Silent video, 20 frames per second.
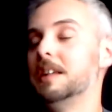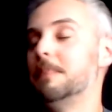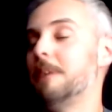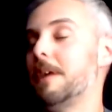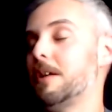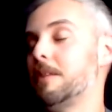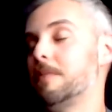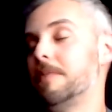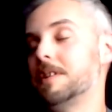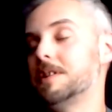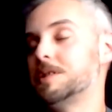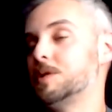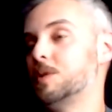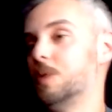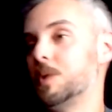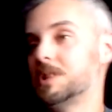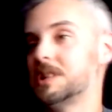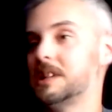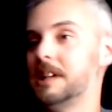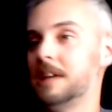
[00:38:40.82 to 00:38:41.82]
Yeah, and the battle priest
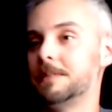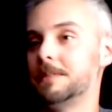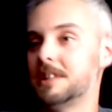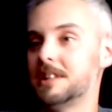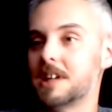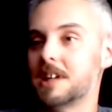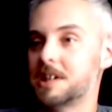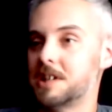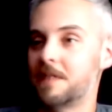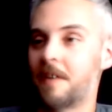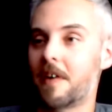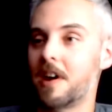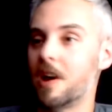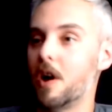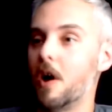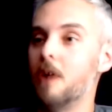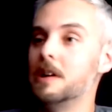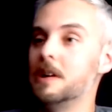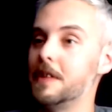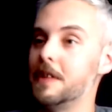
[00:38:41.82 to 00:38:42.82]
can always claim that it's actually a very
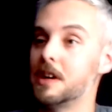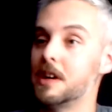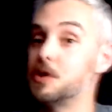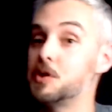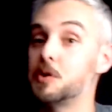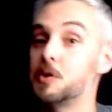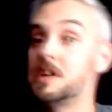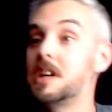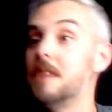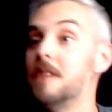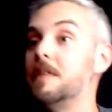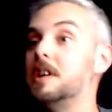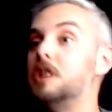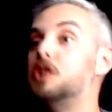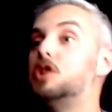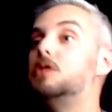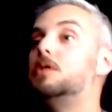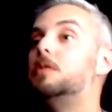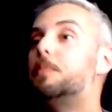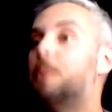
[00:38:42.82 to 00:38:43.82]
holy thing because you're
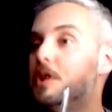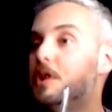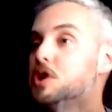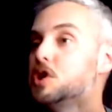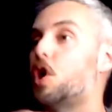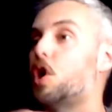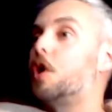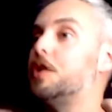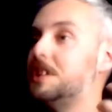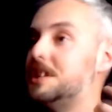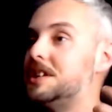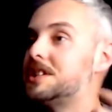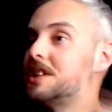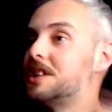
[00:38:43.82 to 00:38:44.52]
putting God